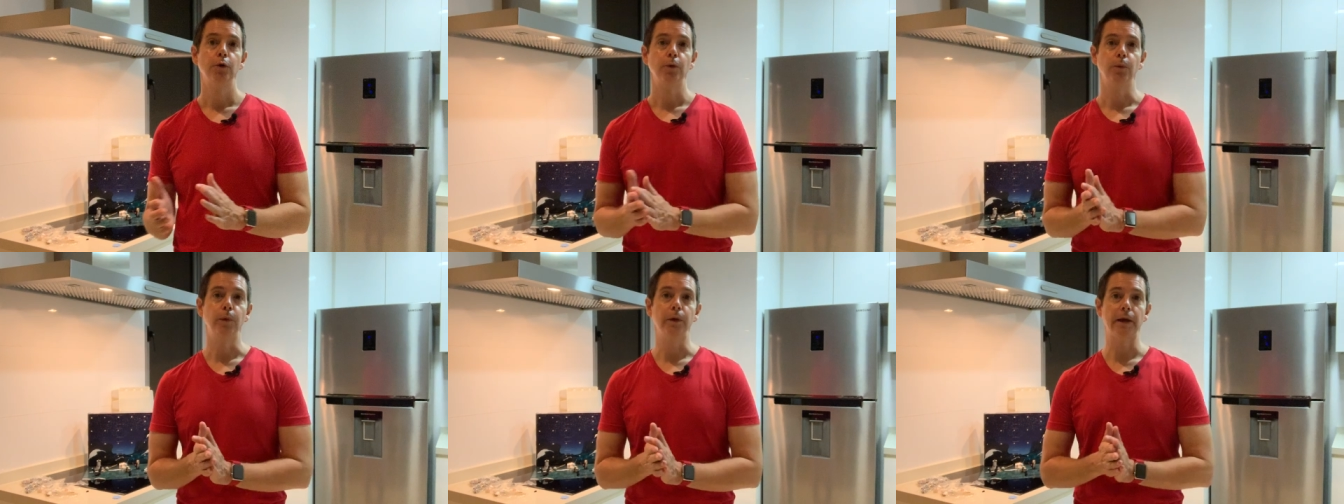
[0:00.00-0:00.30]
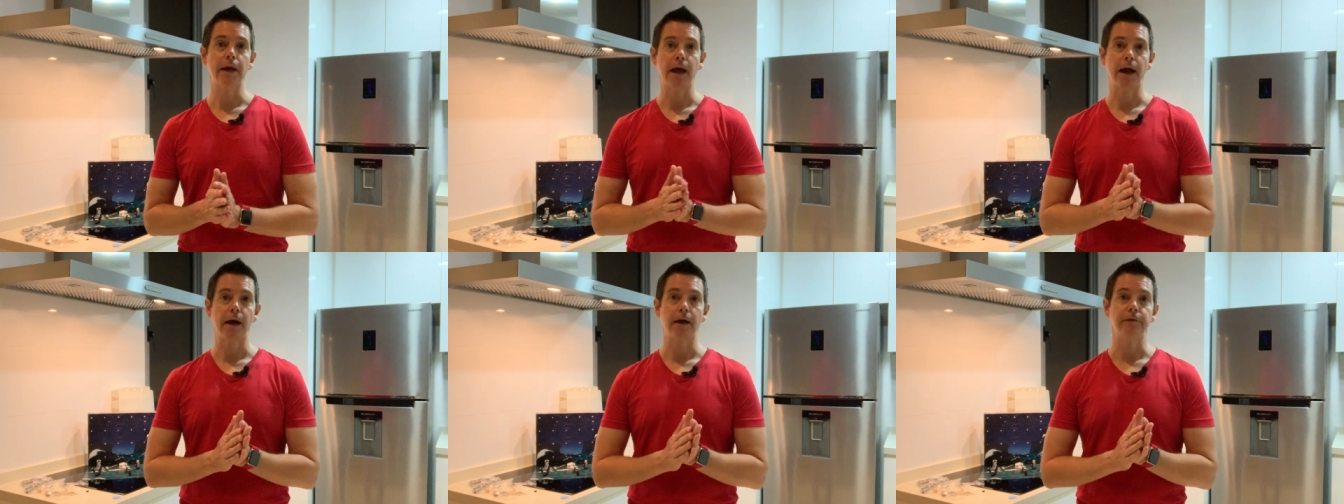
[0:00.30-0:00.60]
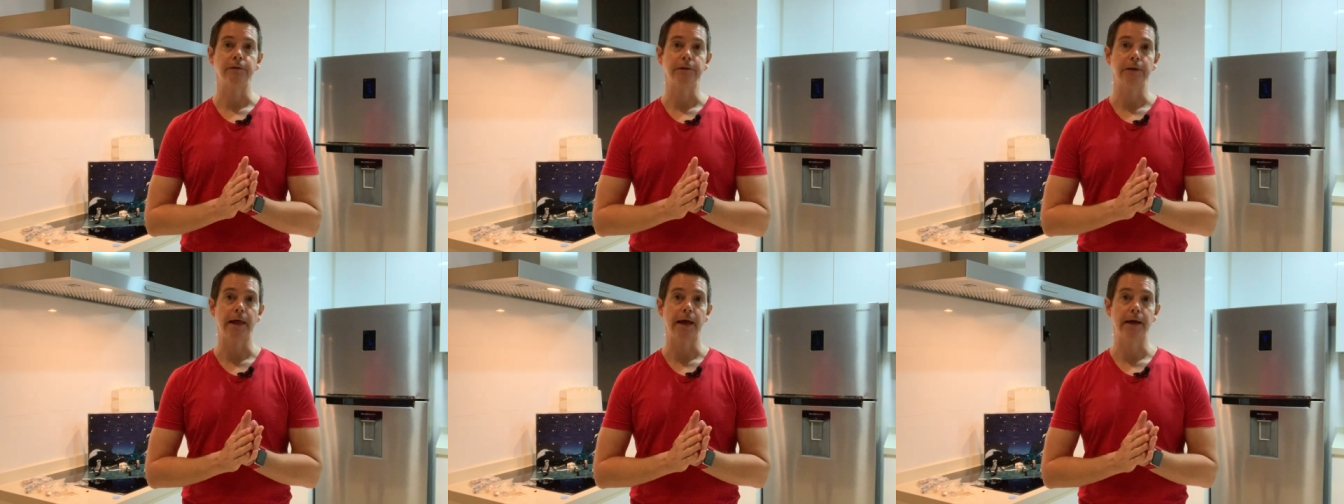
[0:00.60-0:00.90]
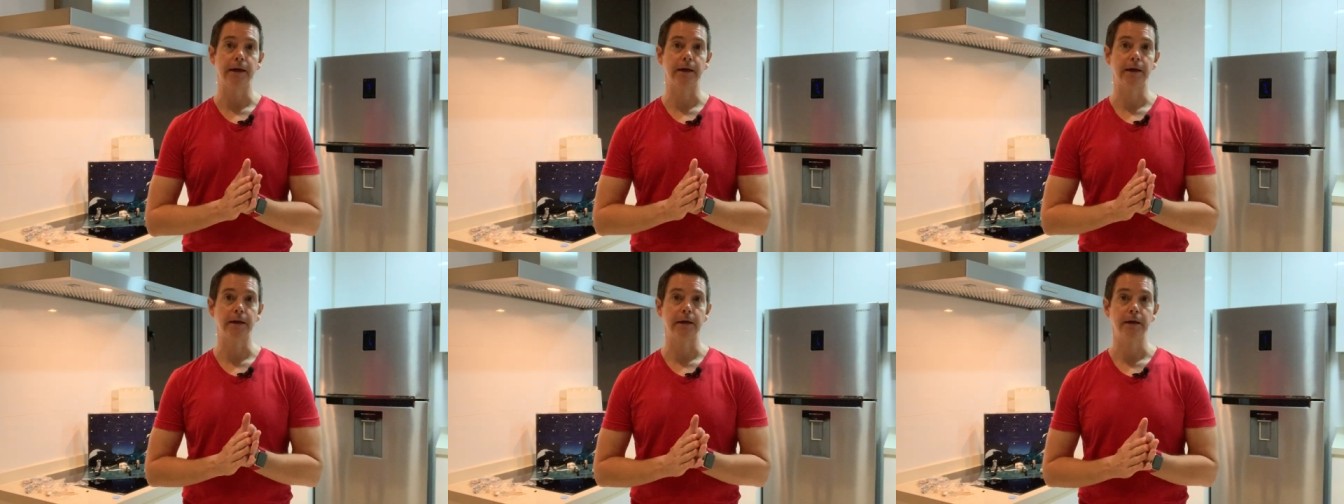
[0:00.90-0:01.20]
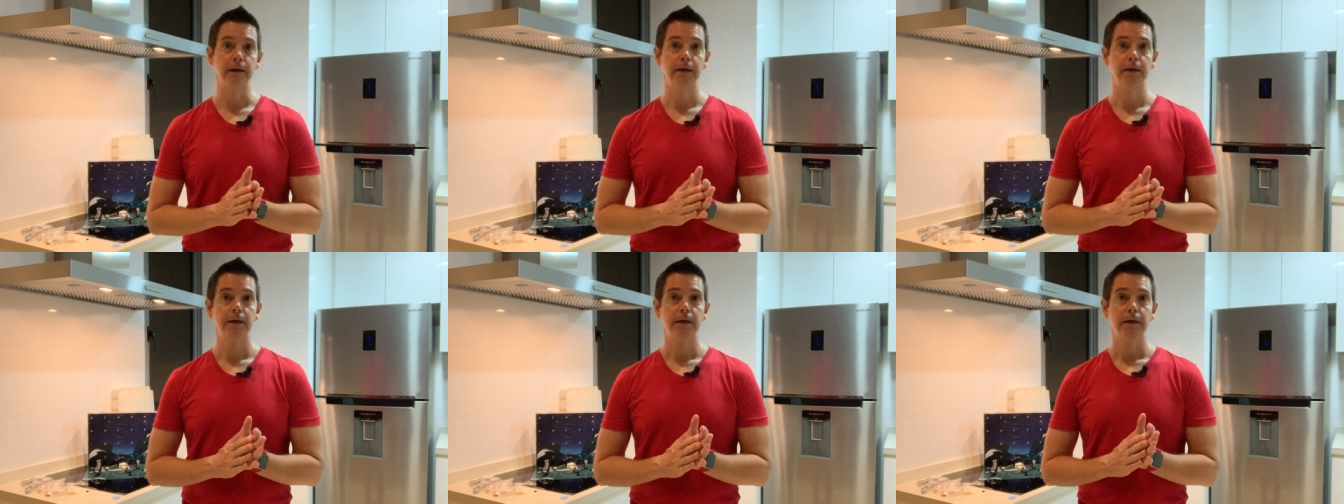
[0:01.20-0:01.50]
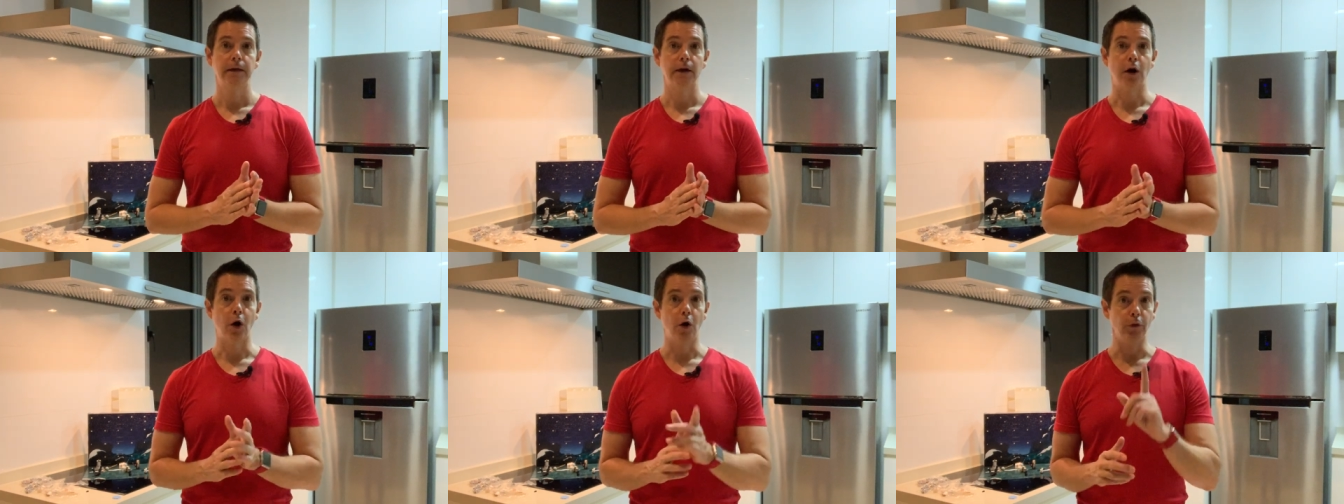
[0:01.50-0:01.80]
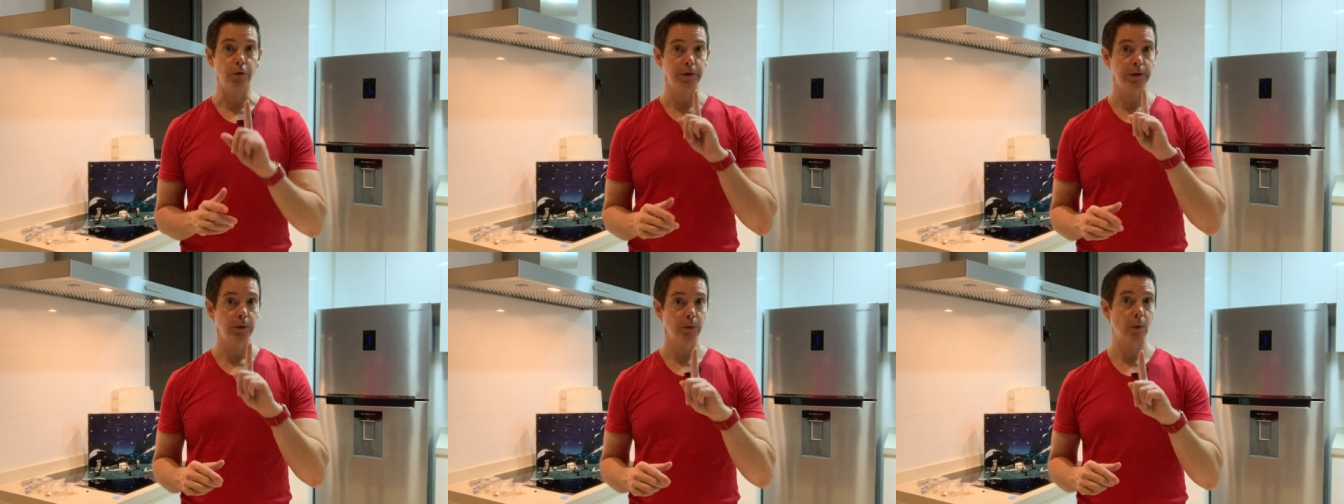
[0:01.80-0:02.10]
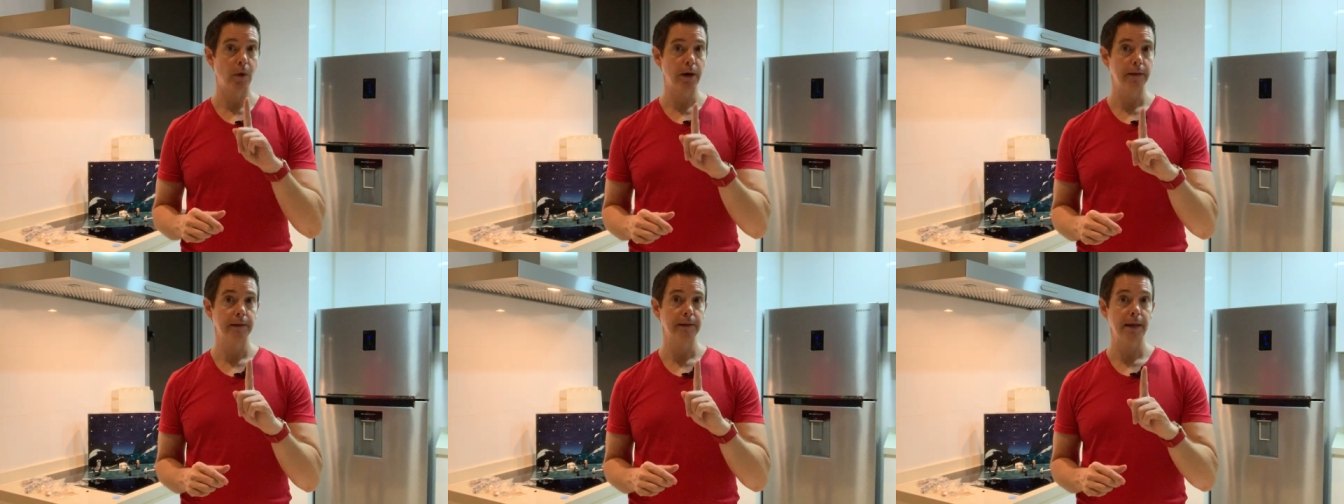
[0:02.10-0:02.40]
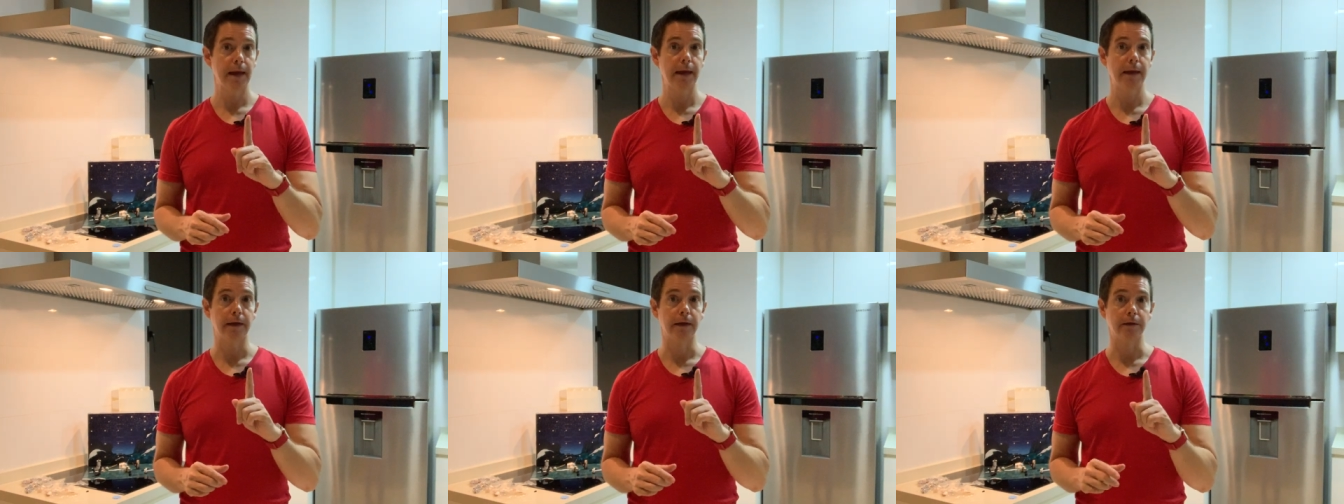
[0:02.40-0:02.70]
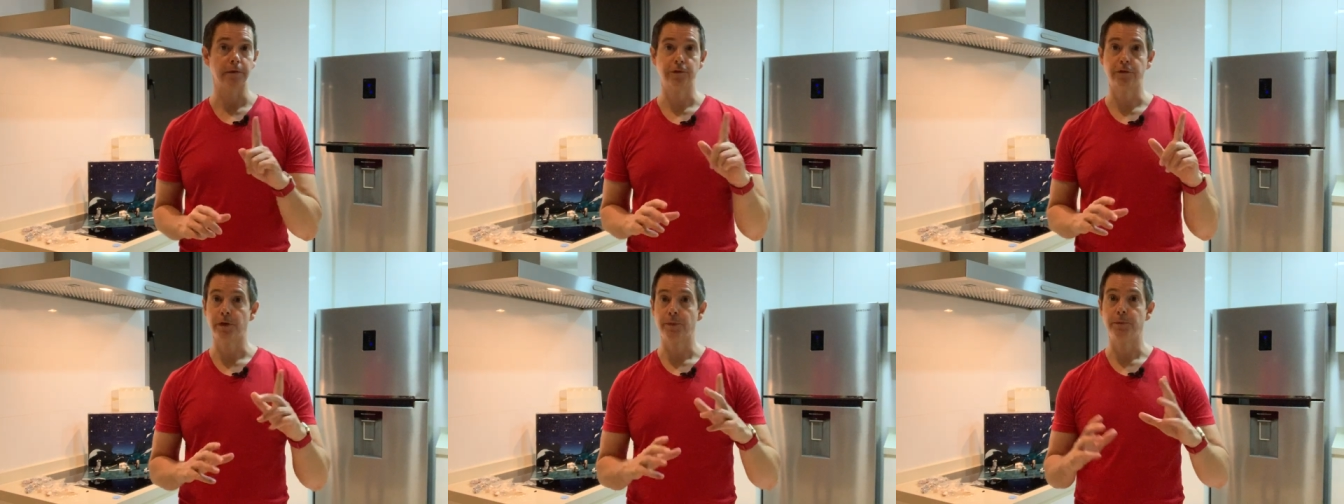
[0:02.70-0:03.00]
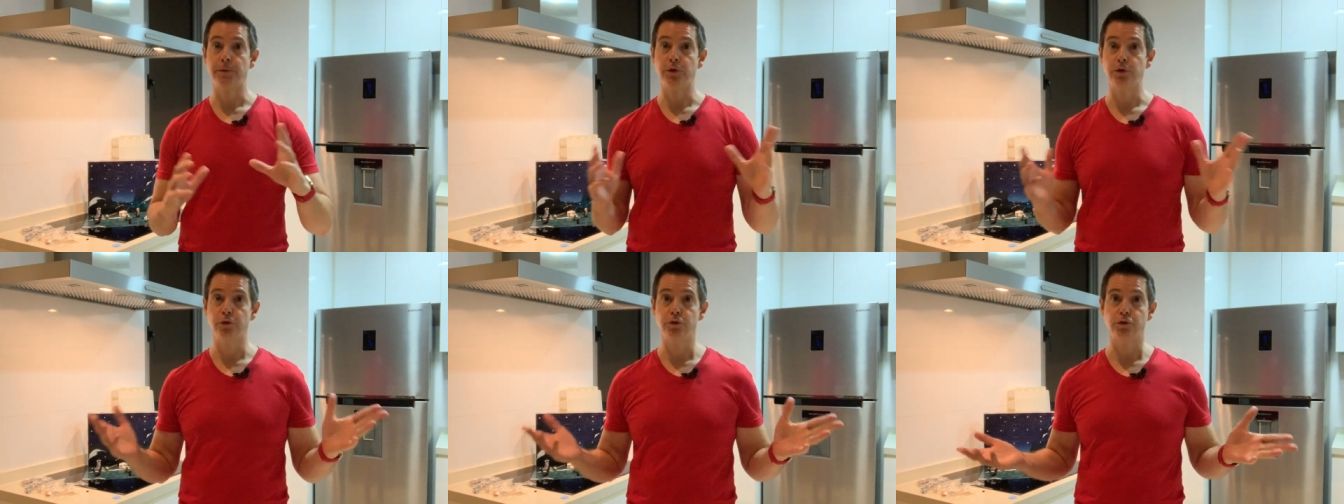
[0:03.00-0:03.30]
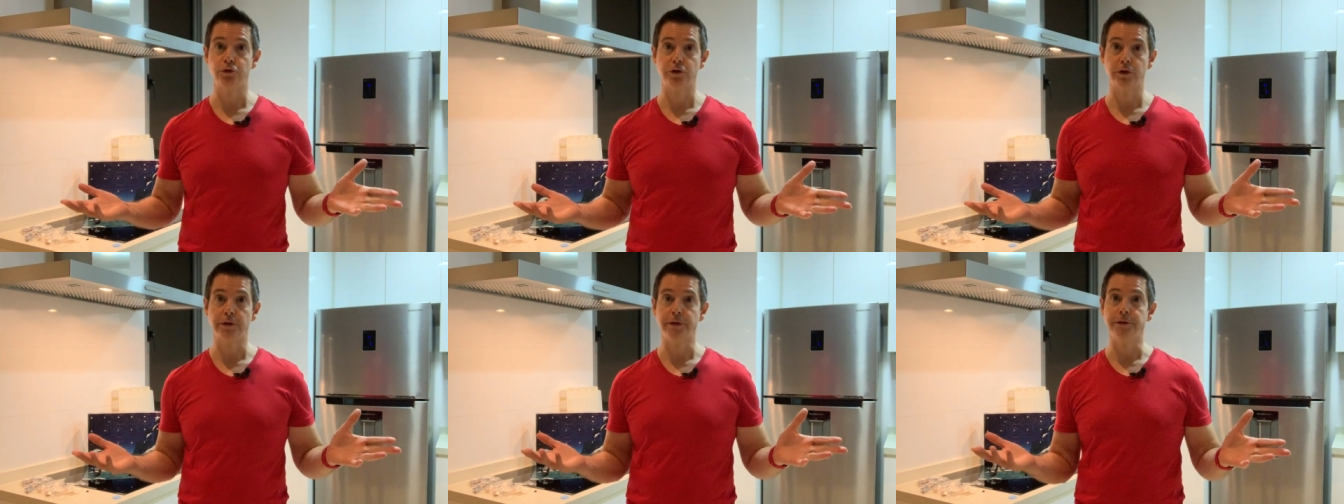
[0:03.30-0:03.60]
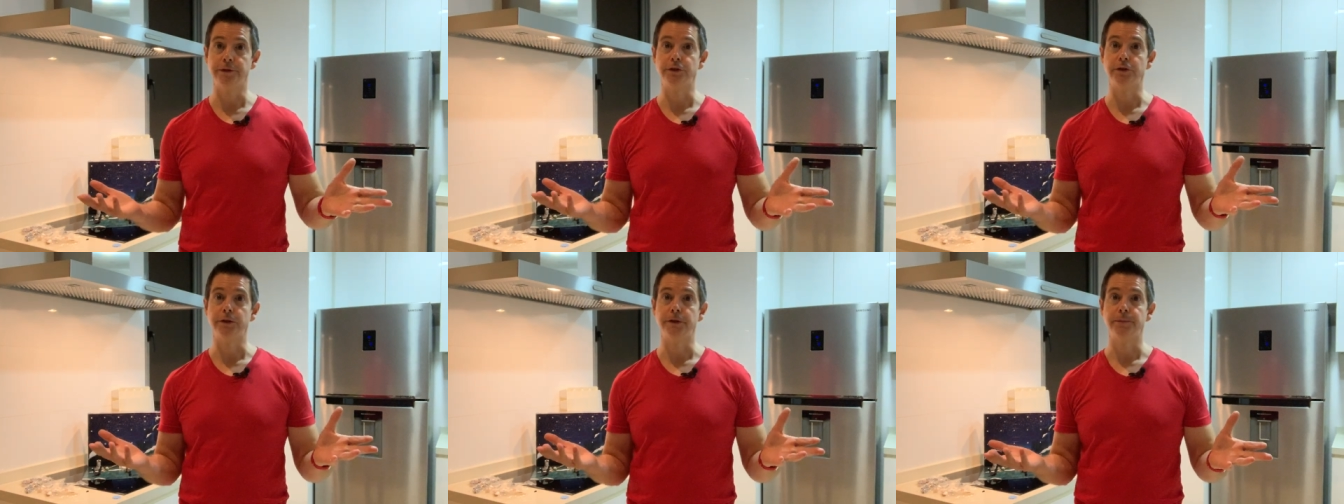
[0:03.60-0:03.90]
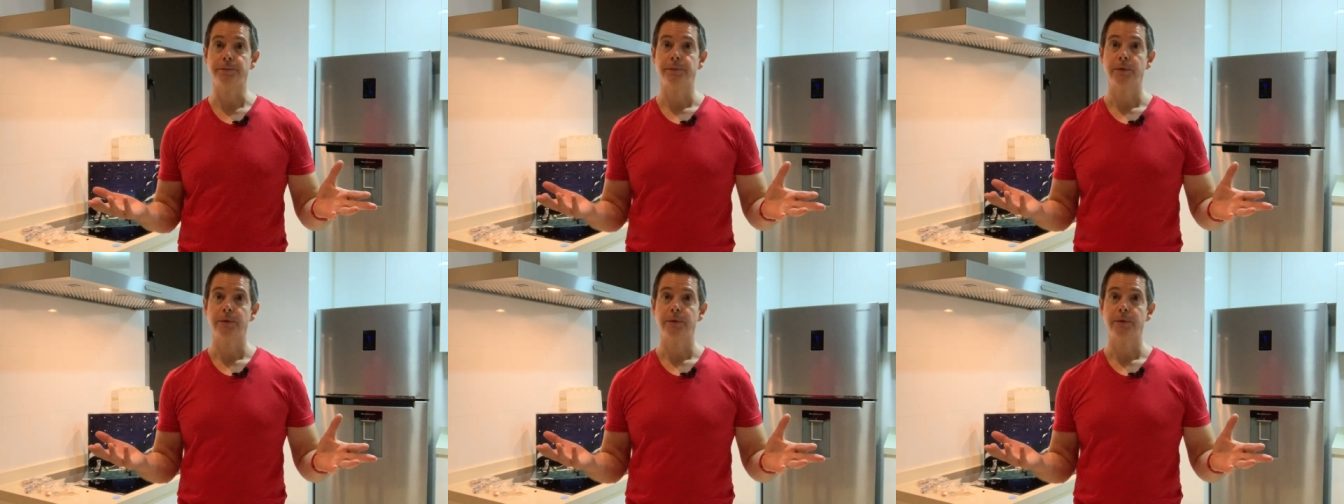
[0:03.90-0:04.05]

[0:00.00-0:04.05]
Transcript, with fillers: We have Leia, only one Leia from the new trilogy,